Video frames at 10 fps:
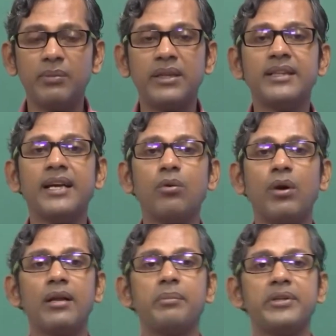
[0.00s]
But there
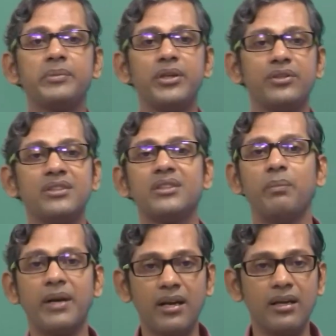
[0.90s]
what happens, because it is a
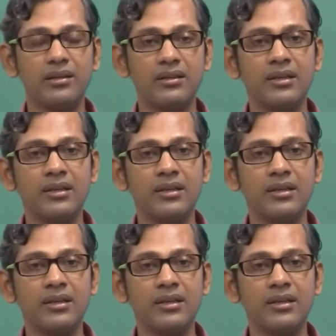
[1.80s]
metal,